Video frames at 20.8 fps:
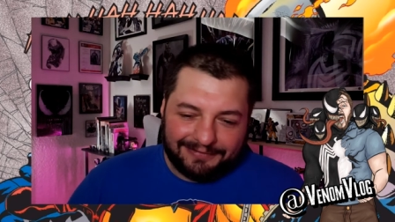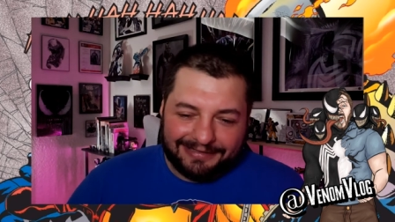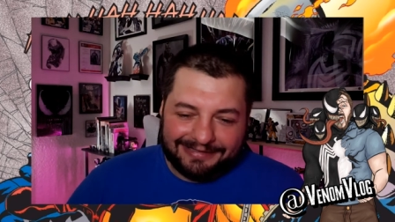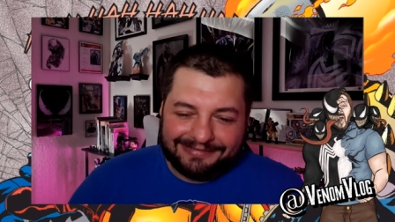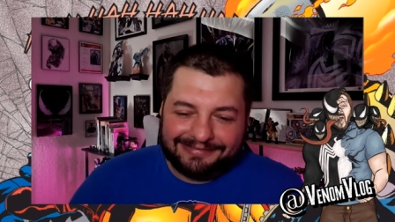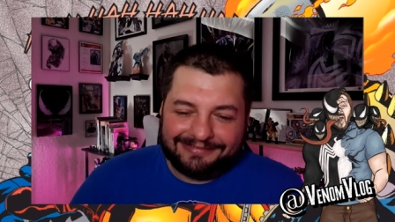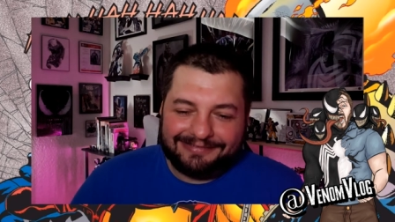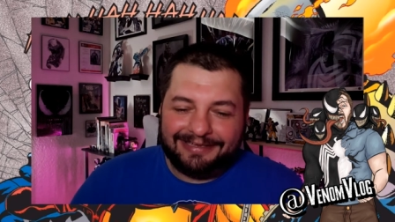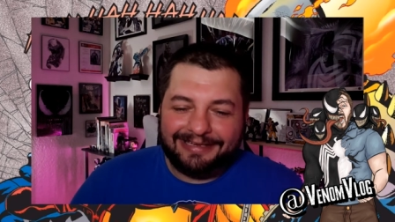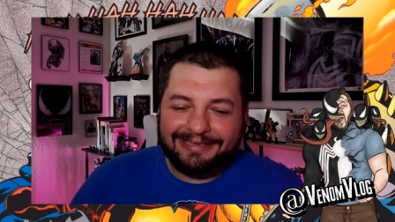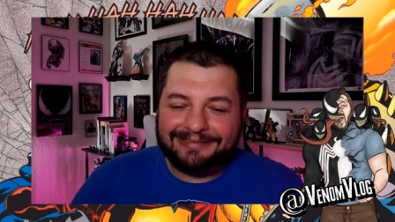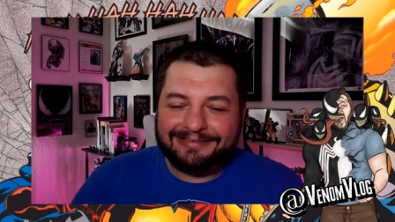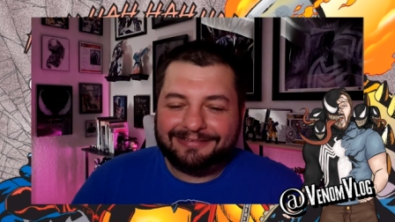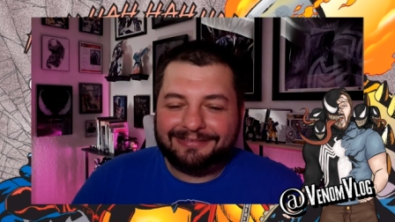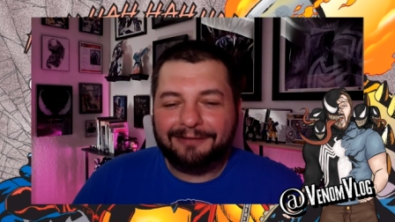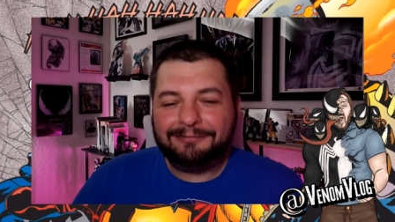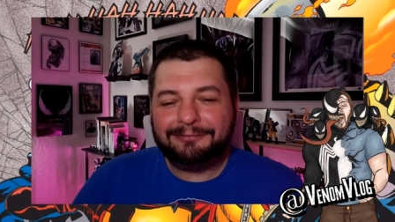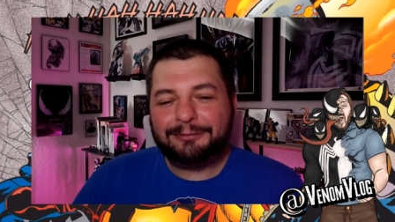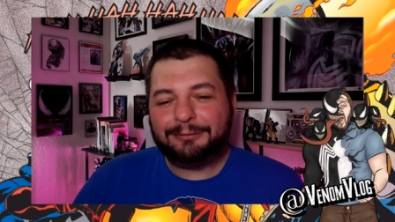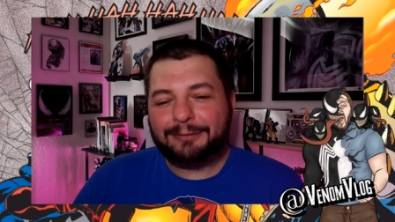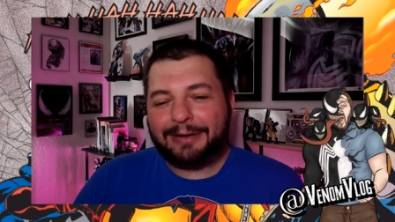It's it's
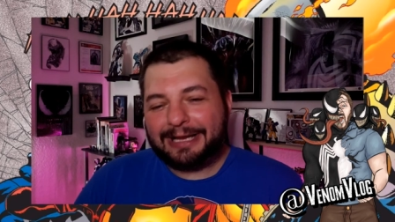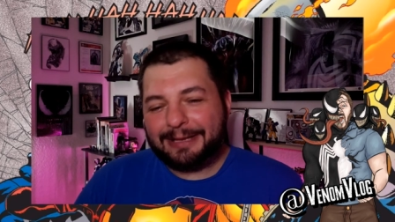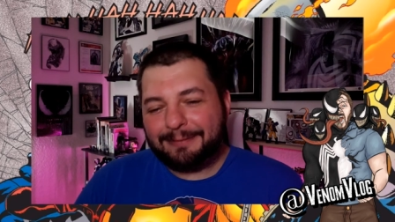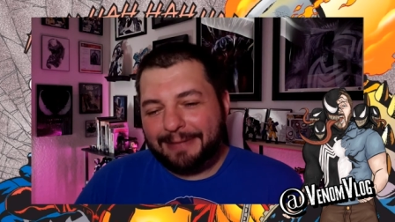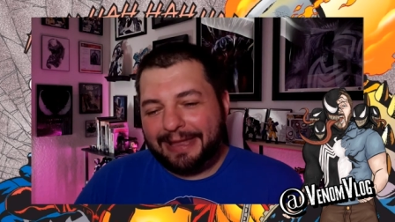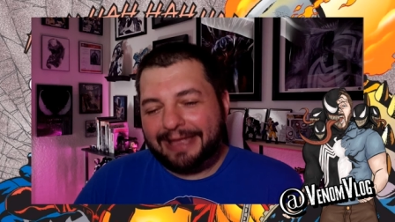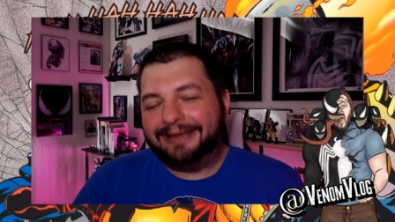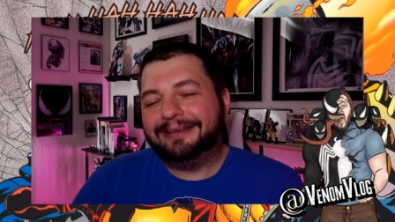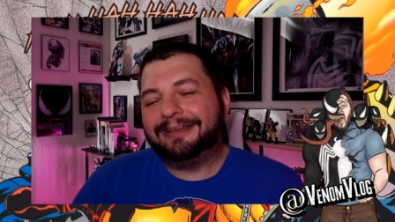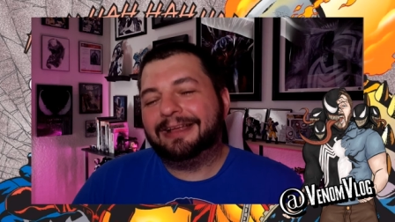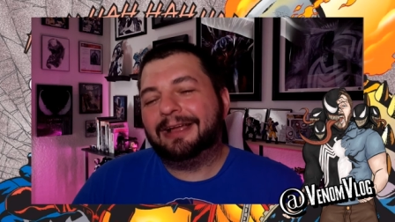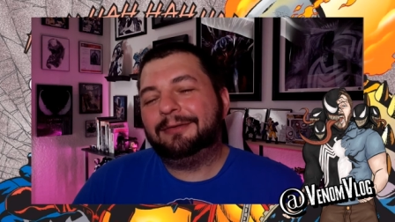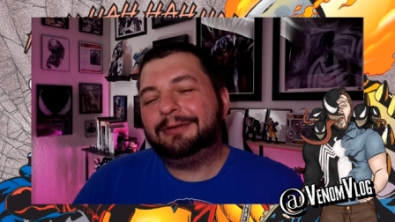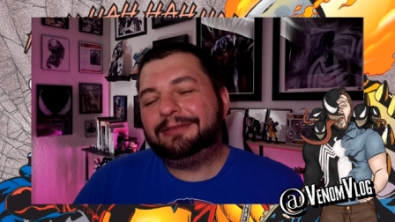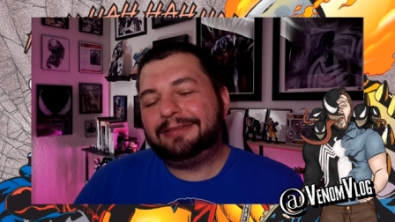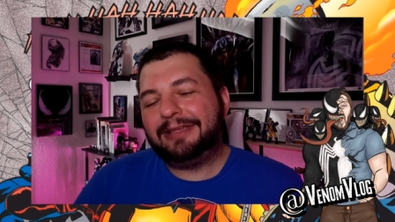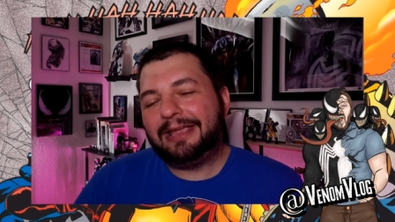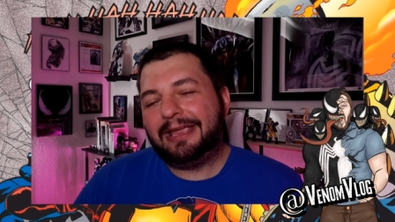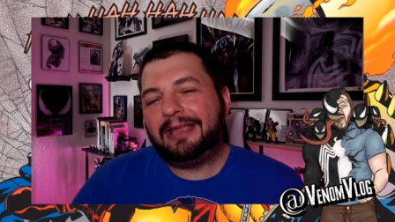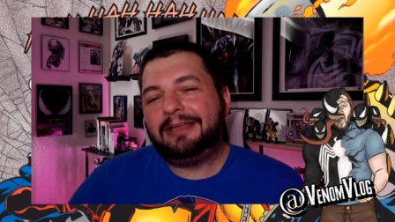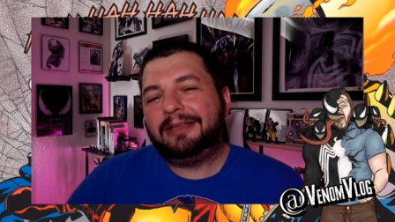tough to recommend. I would
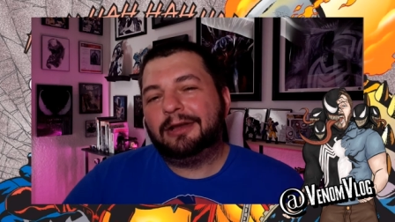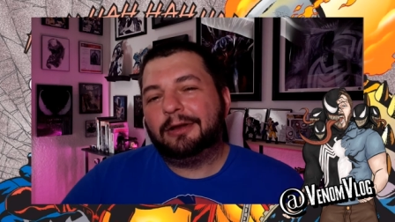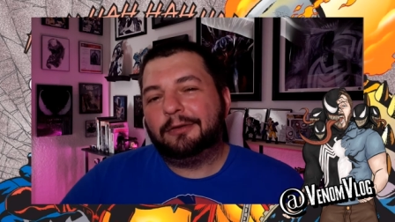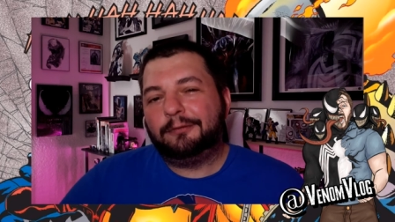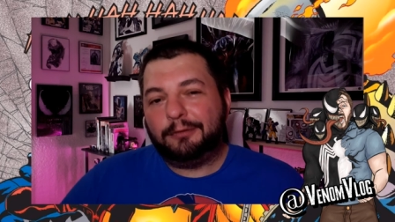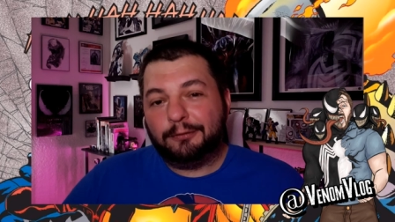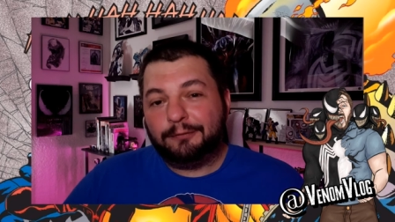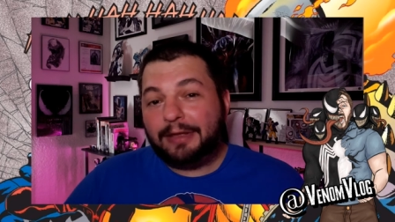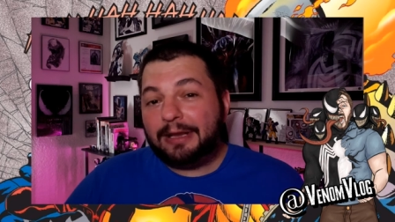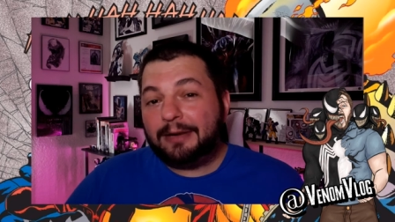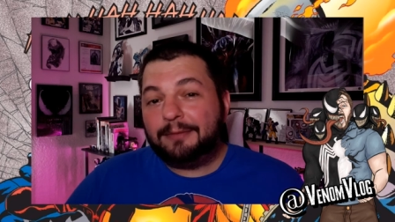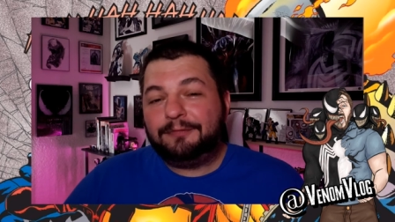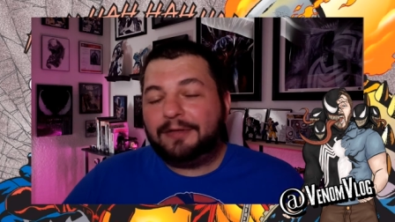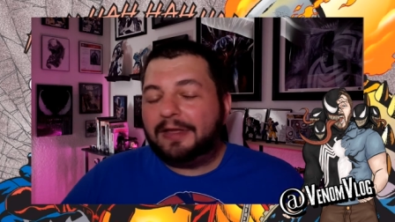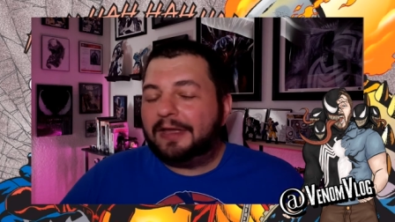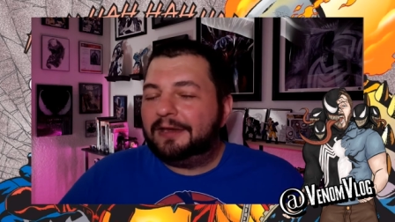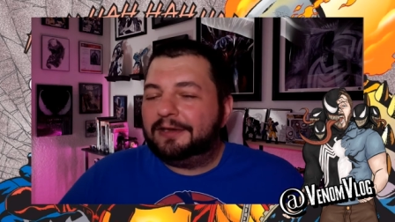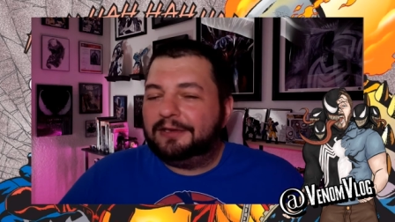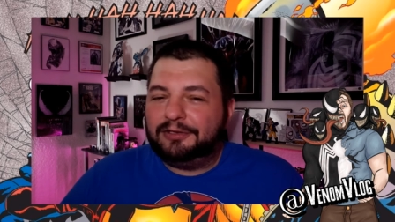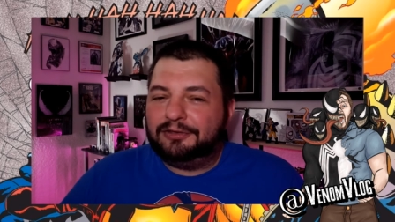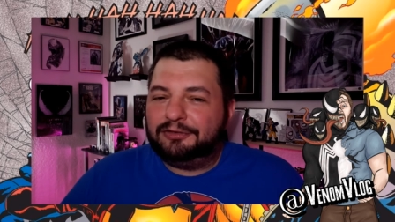say, you know, if you're a Venom
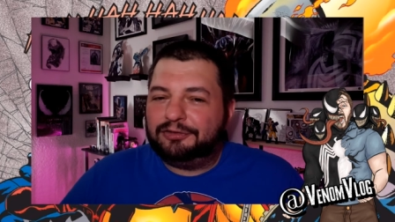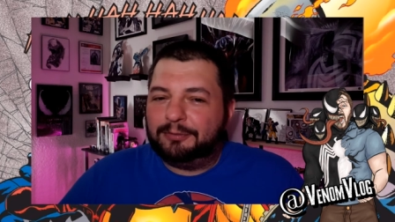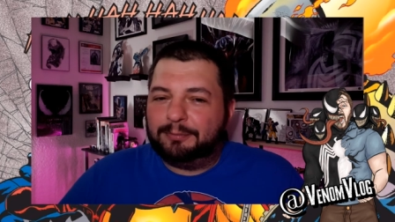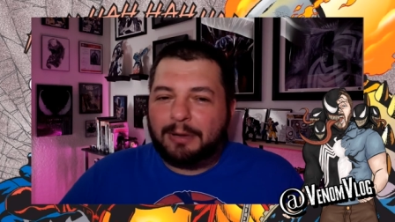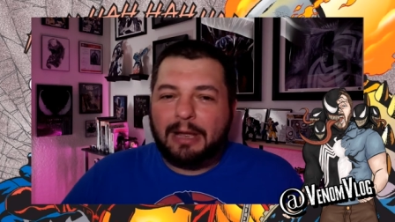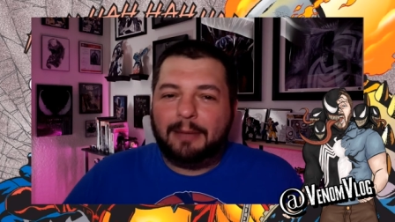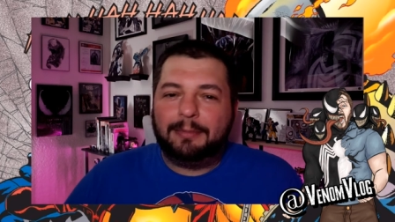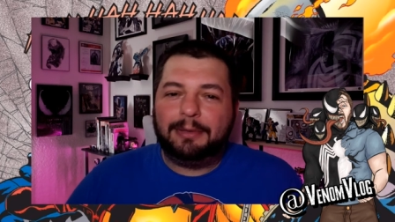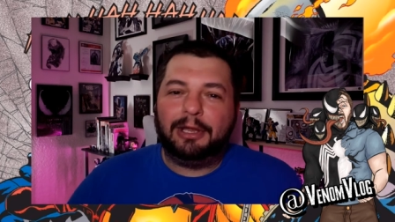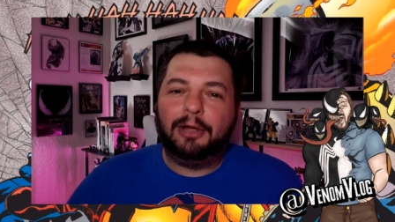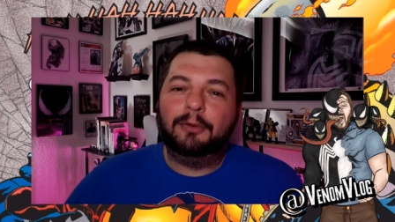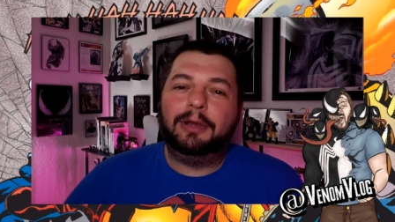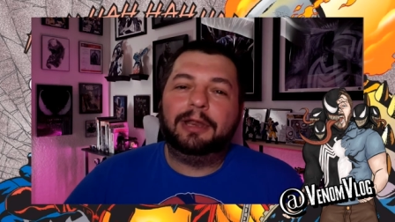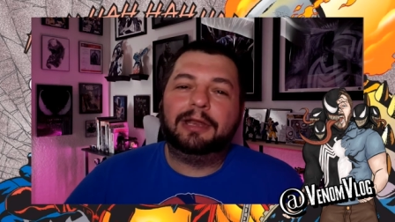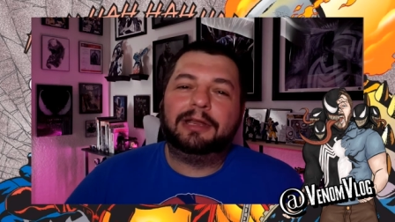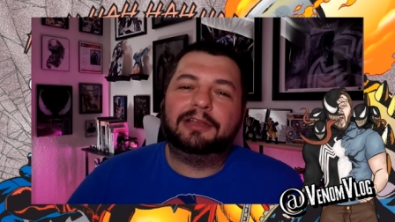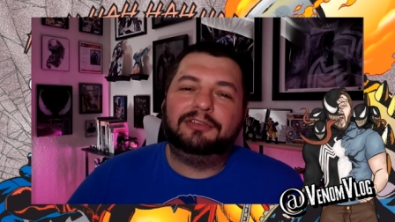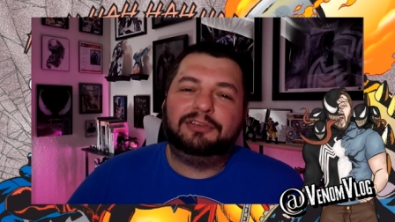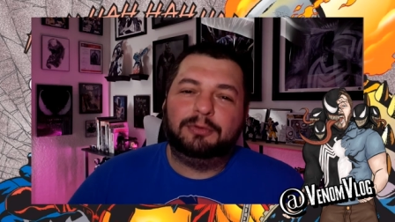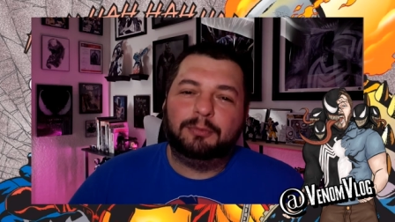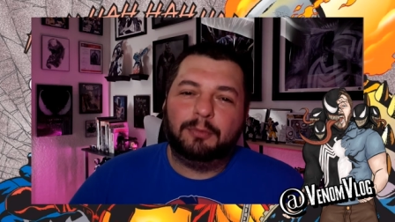fan, you should probably own it
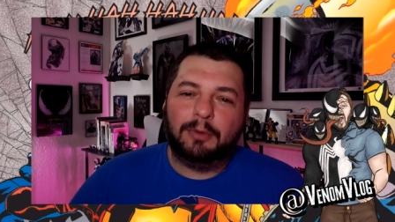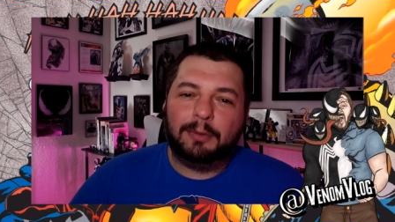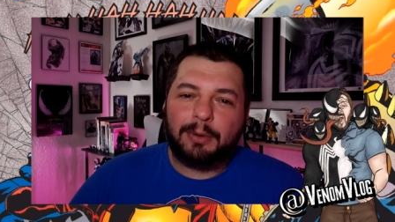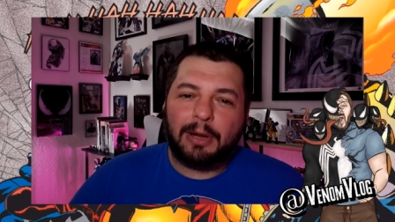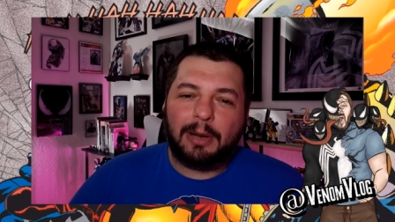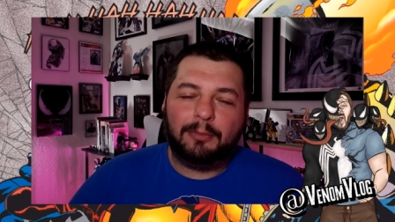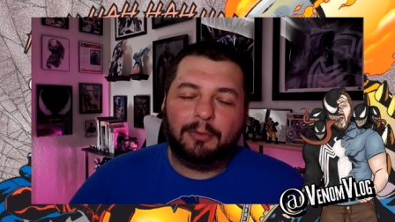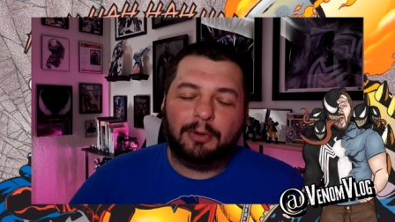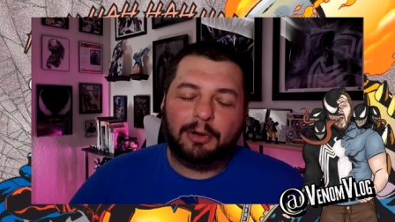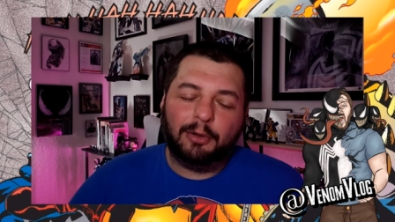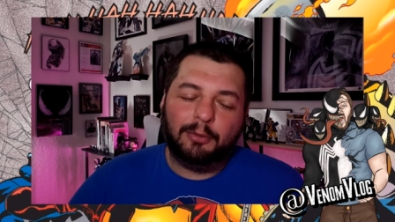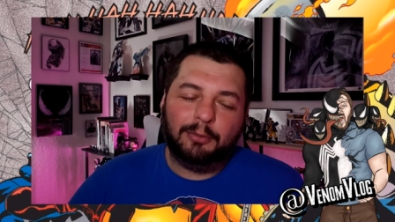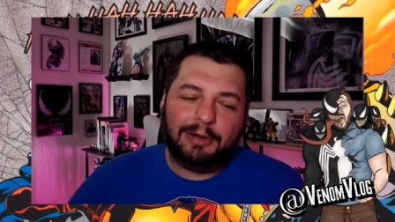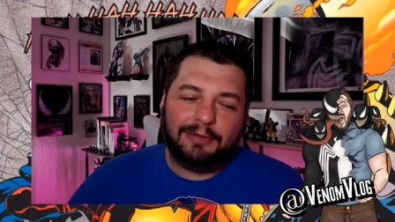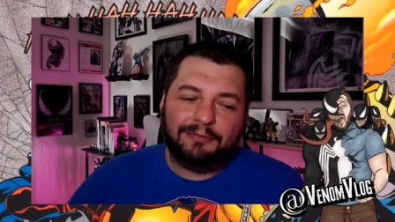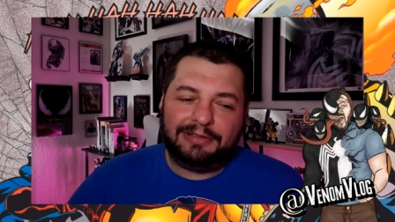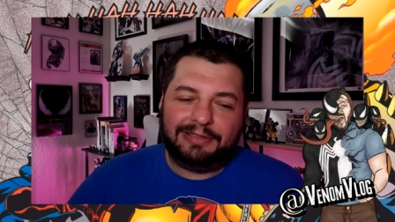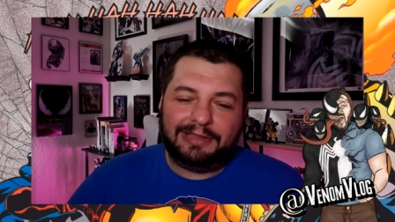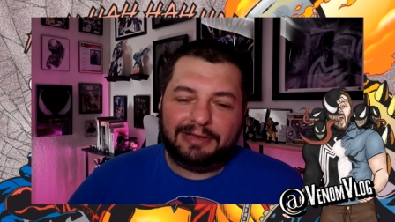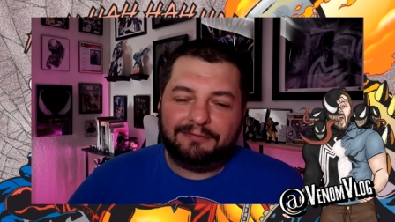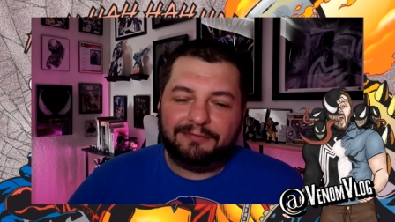because you want probably want to own
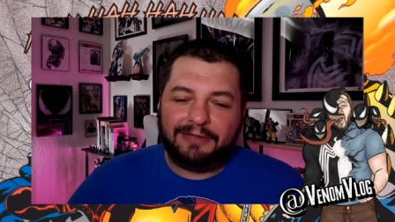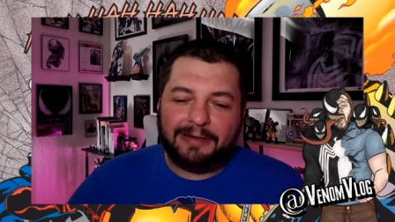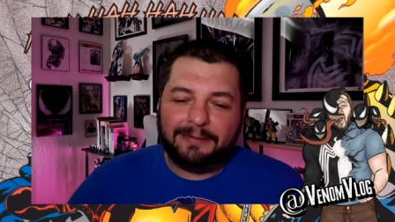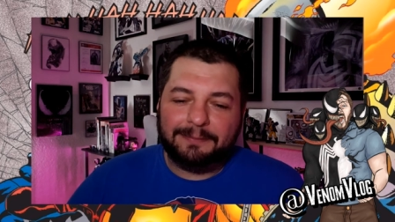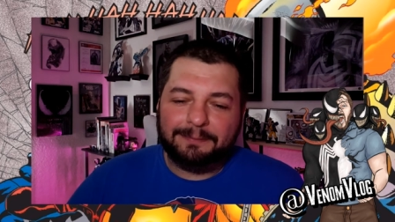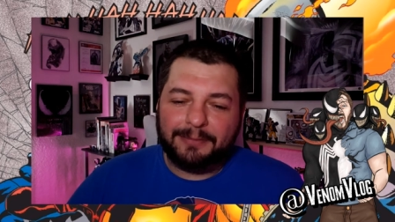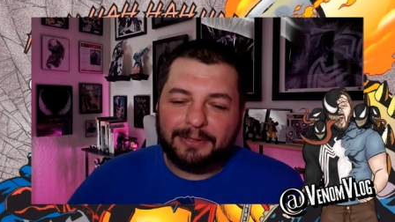everything Venom.